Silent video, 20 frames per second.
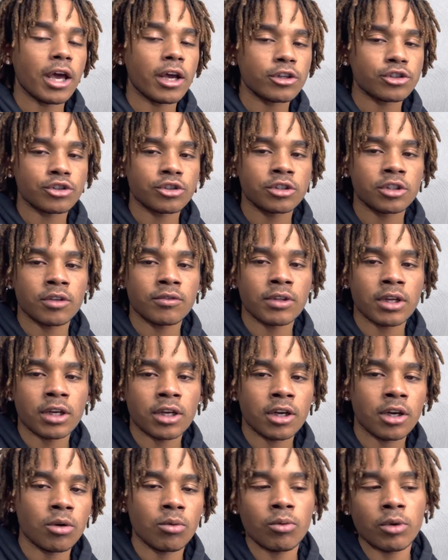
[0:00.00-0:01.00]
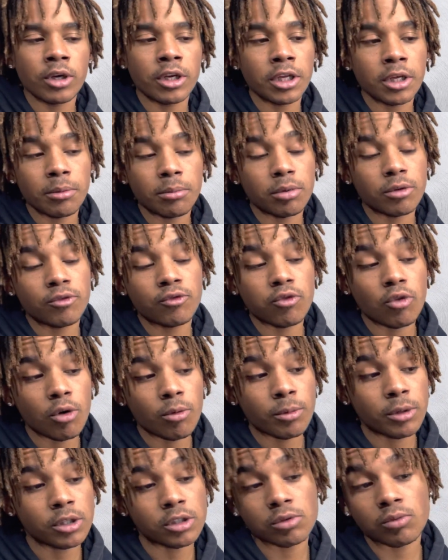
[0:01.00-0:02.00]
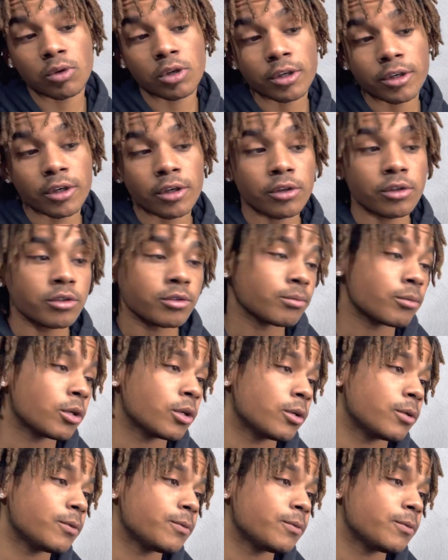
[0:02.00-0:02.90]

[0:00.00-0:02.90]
extra stuff that come with it, and performing is one of those, bro.